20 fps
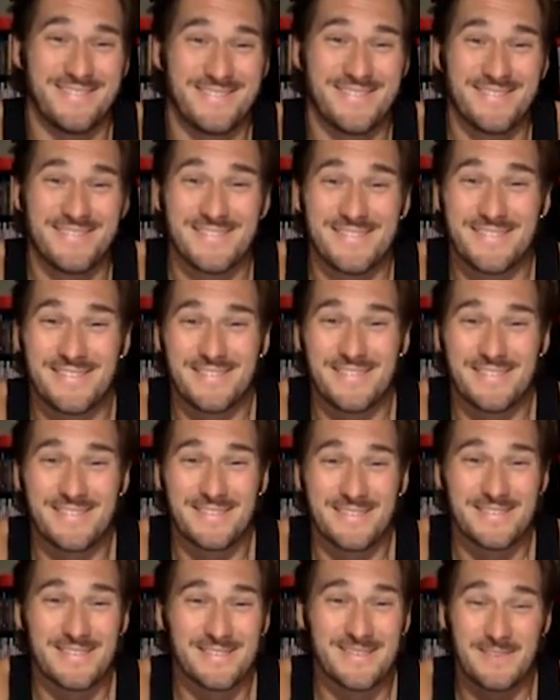
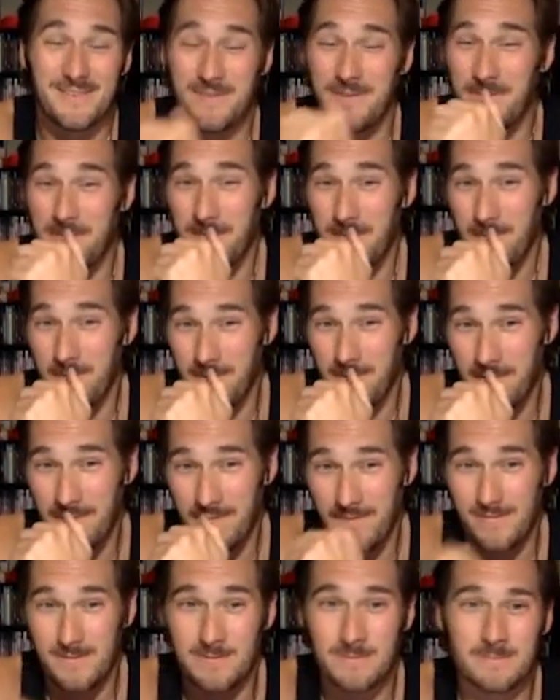
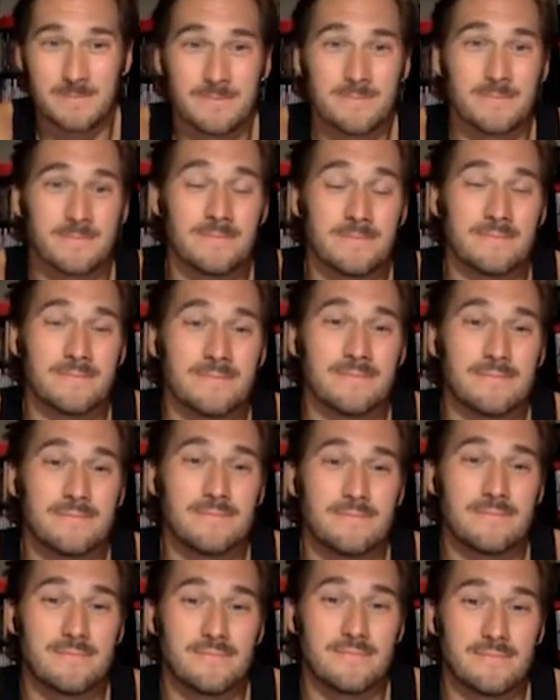
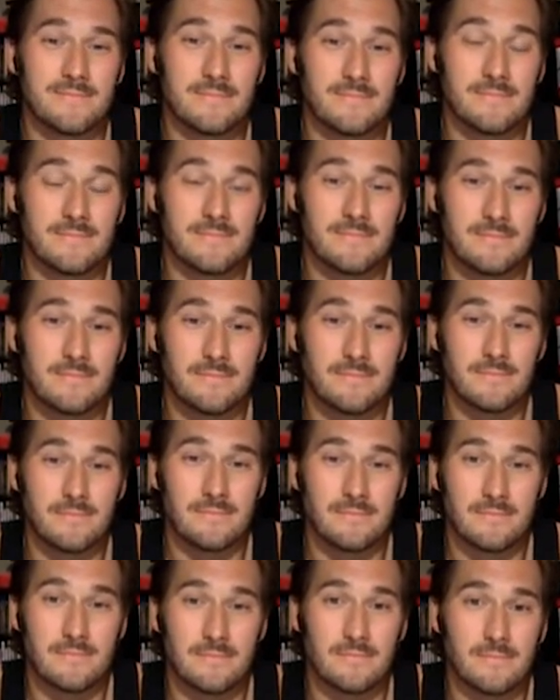
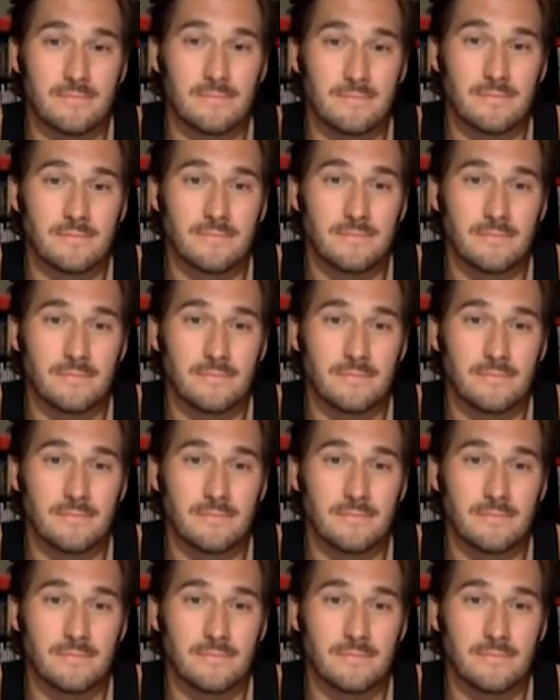(silent)